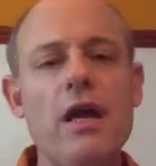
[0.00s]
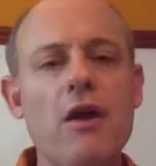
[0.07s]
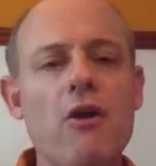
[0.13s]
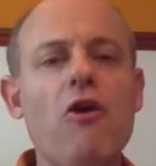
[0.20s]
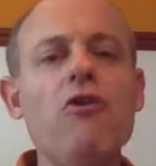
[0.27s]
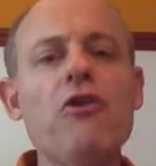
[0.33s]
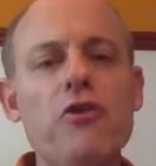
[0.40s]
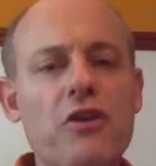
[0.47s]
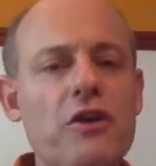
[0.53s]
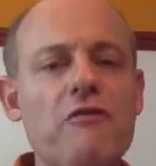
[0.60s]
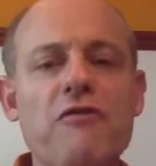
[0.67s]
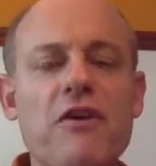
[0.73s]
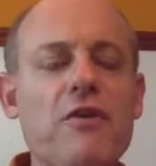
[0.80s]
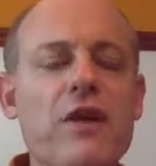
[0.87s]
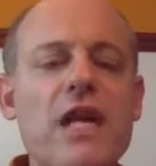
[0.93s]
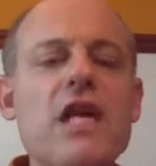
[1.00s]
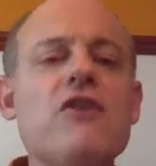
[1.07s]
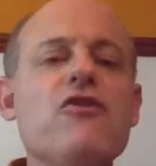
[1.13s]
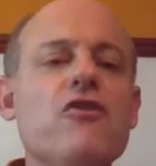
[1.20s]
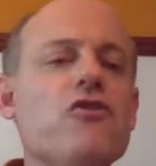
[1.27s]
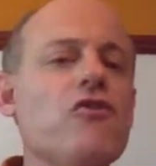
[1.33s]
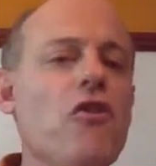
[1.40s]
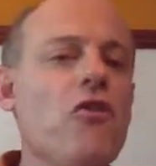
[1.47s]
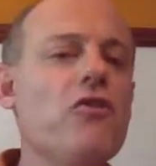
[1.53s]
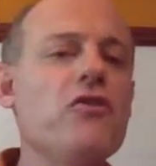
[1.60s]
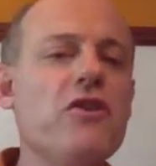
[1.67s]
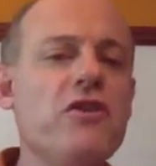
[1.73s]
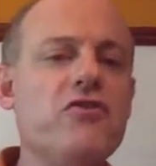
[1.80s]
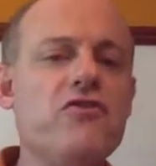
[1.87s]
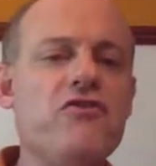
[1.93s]
Although there are variations on
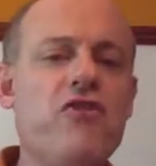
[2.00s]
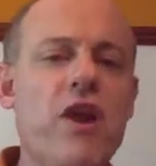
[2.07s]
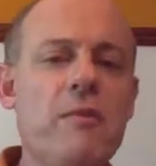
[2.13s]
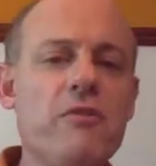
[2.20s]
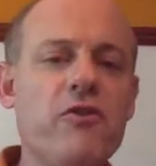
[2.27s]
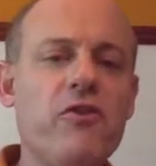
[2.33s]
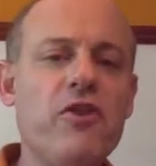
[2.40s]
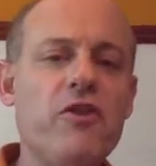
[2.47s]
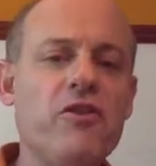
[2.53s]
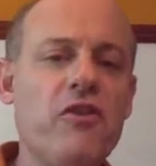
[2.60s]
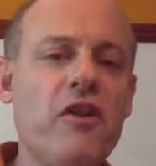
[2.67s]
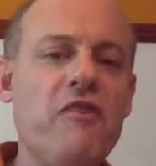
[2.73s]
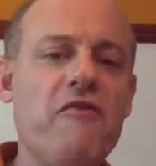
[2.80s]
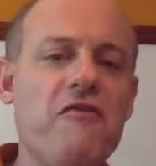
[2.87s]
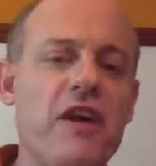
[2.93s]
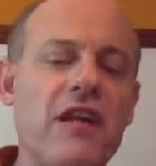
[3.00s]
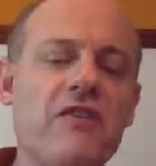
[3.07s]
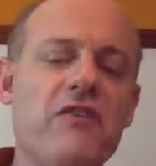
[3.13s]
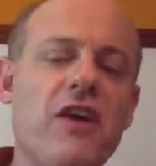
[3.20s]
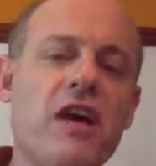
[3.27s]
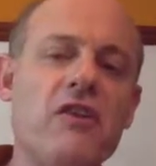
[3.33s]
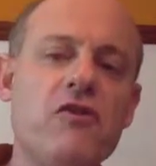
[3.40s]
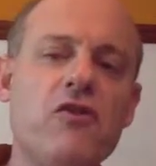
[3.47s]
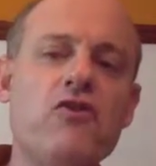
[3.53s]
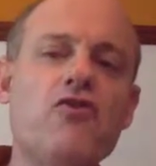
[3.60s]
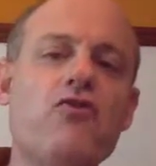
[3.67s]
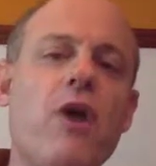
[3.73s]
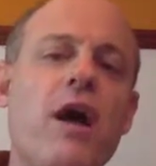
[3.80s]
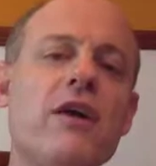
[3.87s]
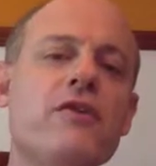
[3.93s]
these shapes, there's an effect size that
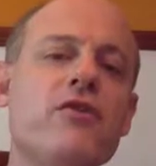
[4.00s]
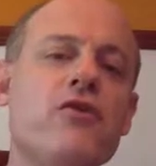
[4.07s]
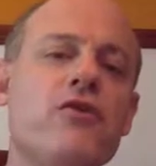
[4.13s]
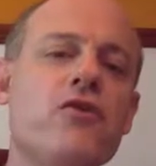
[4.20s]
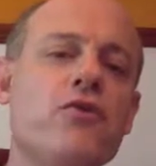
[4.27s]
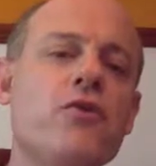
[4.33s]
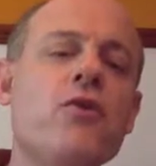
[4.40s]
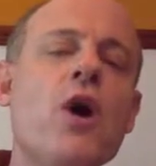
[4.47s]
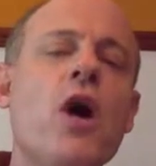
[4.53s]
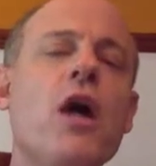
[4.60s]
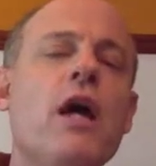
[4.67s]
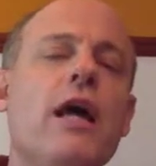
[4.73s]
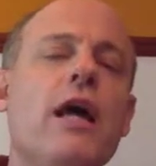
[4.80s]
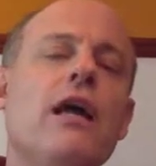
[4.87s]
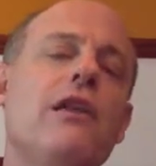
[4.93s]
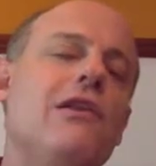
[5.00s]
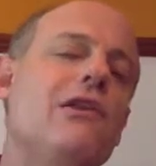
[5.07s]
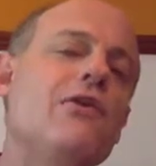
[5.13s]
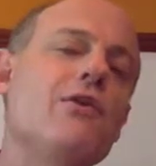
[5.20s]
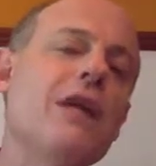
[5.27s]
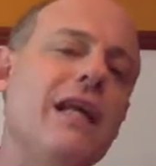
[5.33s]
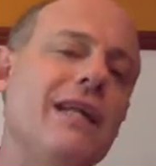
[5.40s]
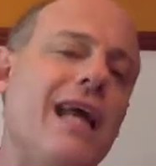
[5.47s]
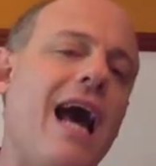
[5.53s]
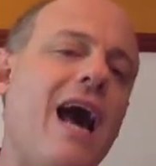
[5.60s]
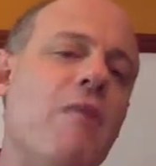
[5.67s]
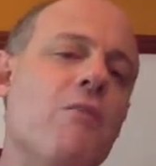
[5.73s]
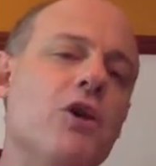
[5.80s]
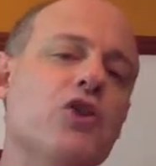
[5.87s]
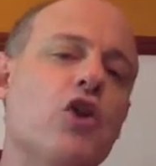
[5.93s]
tries to look at how
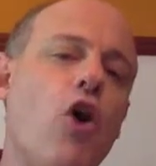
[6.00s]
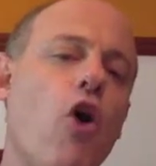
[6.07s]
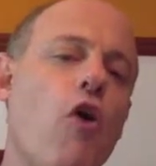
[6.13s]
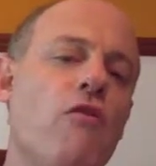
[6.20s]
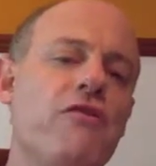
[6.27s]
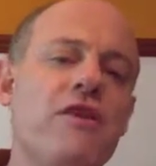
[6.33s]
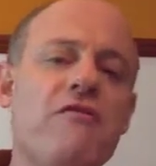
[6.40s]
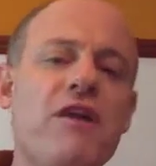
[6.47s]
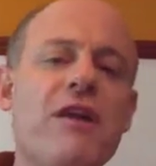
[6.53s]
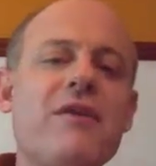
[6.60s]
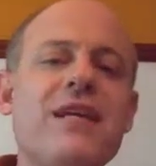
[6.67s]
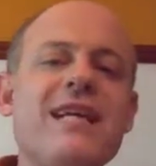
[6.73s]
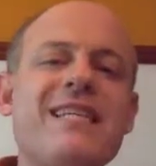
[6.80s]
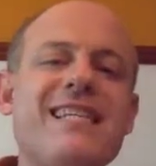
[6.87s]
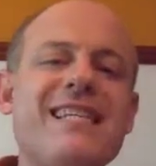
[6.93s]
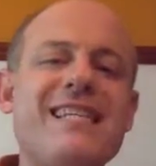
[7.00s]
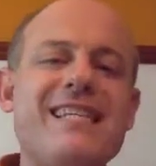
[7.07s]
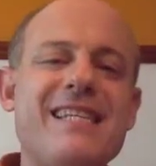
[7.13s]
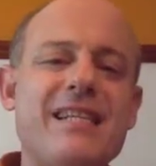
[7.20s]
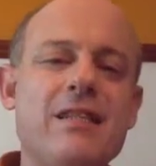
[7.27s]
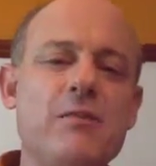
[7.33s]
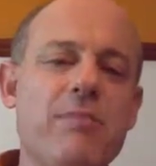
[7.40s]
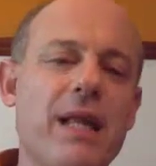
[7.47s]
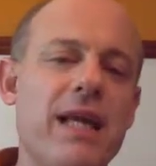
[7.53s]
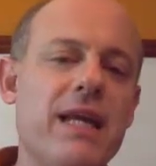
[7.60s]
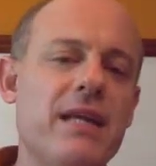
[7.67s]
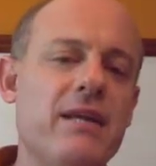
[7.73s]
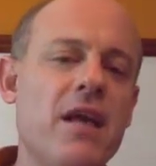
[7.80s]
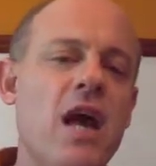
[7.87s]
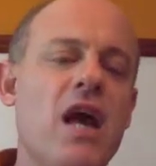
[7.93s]
much of the variance is
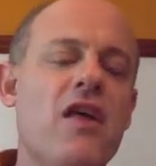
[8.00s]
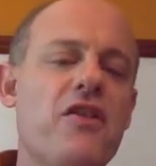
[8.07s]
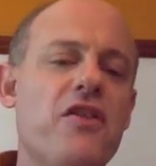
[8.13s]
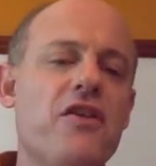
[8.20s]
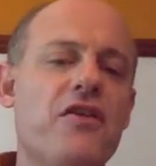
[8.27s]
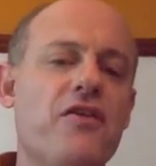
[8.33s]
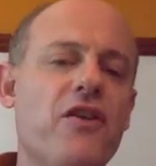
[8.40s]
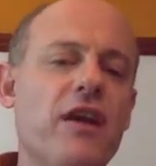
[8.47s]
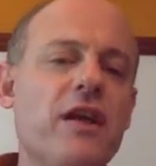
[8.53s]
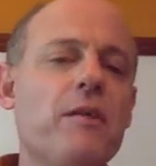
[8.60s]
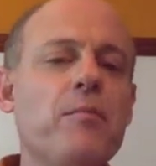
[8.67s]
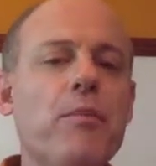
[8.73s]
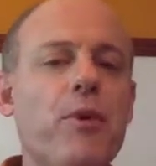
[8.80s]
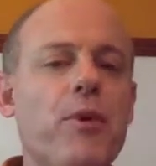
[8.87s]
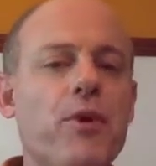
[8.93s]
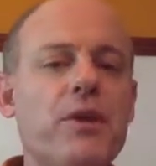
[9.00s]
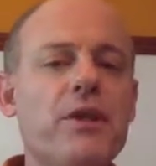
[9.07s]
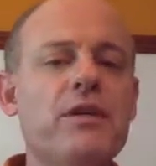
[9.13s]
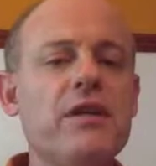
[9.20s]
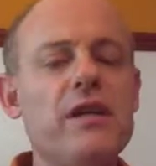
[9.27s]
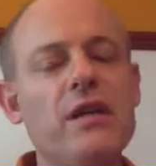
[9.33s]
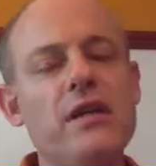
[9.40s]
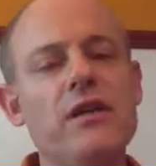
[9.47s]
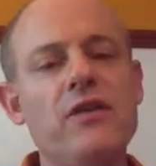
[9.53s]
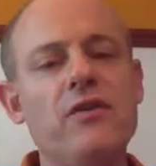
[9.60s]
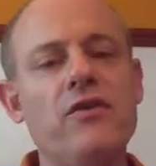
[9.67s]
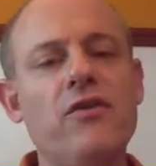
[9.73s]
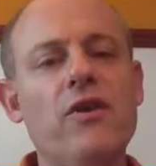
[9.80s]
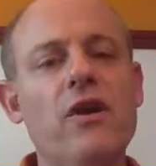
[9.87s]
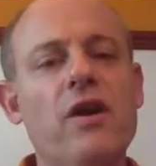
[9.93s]
explained. The second point
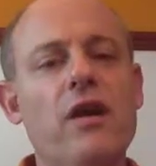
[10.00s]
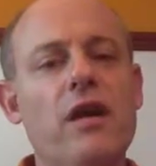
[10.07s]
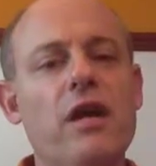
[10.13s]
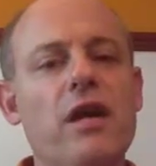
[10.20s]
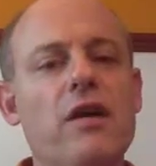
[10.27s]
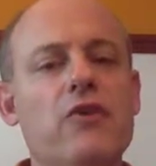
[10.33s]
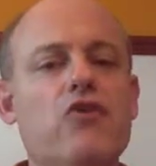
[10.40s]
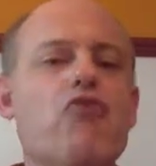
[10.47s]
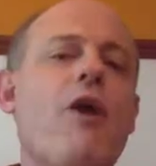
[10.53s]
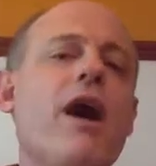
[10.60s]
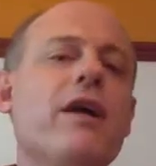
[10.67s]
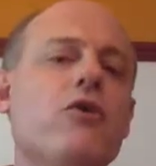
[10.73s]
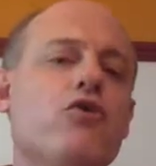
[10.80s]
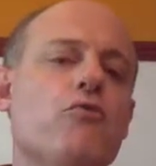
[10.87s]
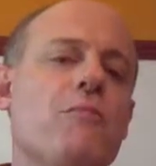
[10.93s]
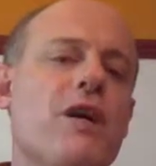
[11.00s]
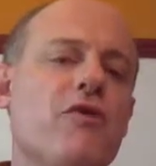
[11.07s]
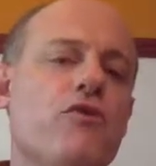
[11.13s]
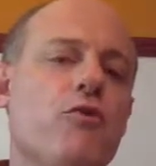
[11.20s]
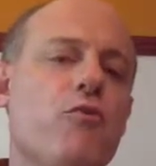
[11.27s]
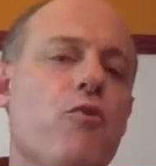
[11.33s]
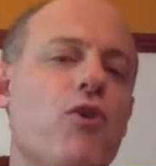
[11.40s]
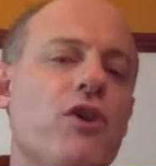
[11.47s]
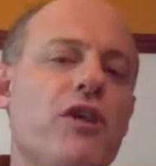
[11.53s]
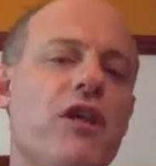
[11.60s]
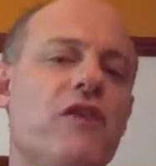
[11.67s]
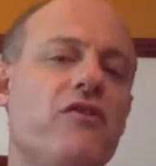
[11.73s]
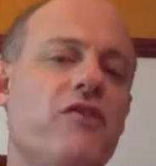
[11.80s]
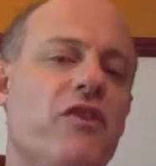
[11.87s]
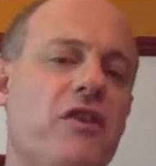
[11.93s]
is trying to measure what
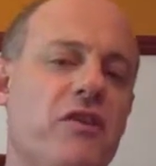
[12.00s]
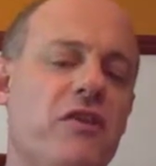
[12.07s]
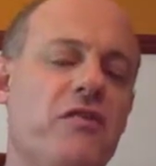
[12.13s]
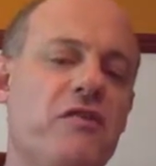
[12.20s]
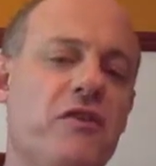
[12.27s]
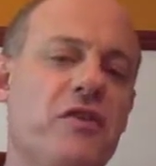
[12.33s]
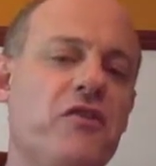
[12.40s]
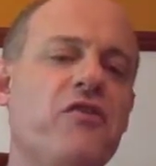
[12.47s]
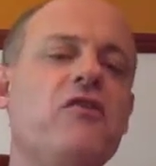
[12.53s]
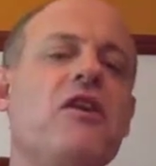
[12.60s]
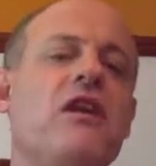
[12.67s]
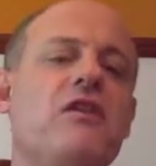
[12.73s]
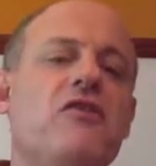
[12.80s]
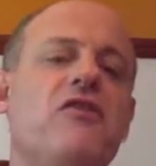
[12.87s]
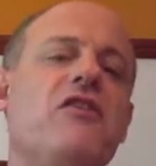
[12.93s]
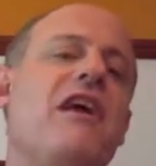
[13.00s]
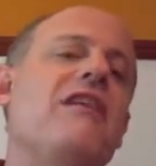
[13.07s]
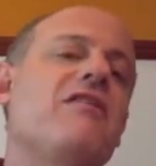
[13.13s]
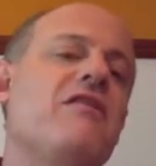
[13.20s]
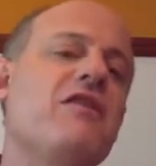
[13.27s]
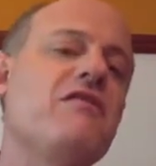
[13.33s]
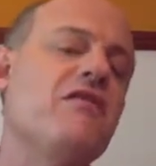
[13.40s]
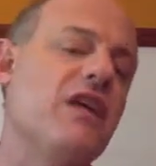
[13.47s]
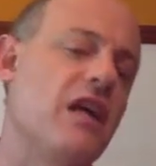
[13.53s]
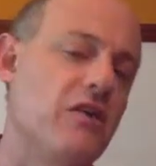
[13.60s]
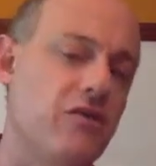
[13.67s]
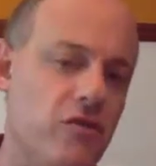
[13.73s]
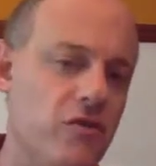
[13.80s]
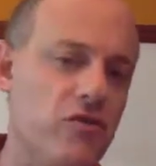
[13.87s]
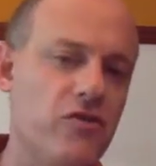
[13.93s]
is the difference in standard
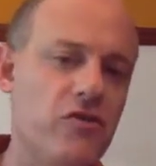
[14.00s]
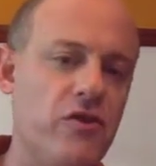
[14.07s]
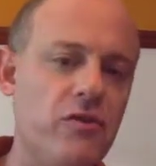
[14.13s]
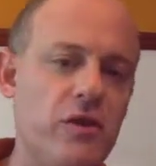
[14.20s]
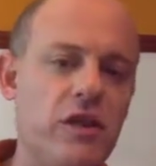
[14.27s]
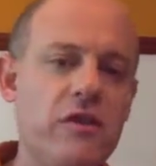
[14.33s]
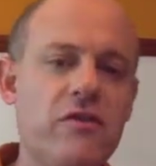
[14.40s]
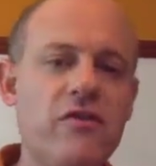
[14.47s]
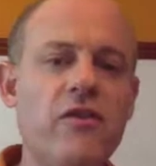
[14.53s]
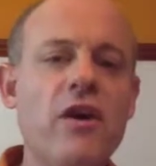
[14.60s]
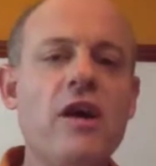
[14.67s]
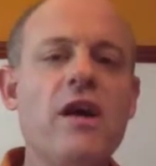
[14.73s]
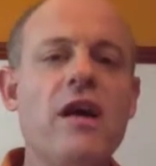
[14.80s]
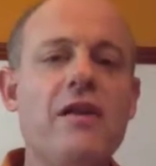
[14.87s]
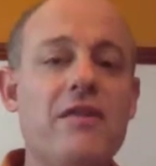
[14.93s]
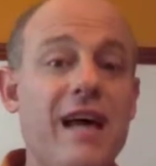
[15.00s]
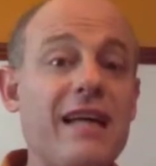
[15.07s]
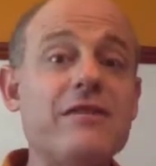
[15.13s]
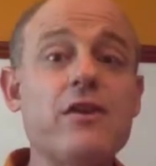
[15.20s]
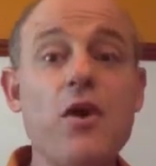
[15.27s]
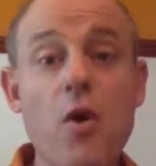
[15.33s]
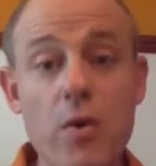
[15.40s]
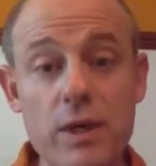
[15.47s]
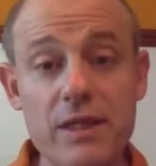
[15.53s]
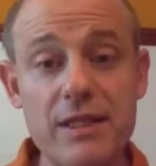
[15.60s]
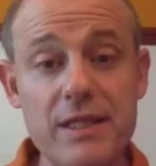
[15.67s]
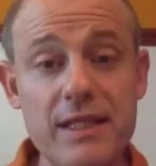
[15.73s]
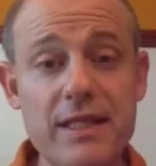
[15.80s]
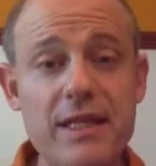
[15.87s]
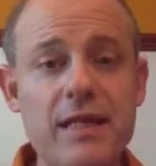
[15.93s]
deviations units, and that's Cohen's
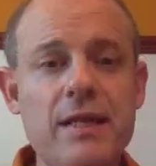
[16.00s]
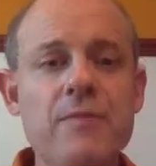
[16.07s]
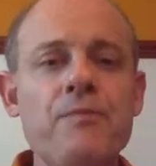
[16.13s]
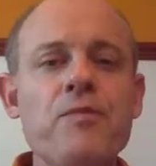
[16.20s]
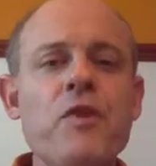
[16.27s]
d.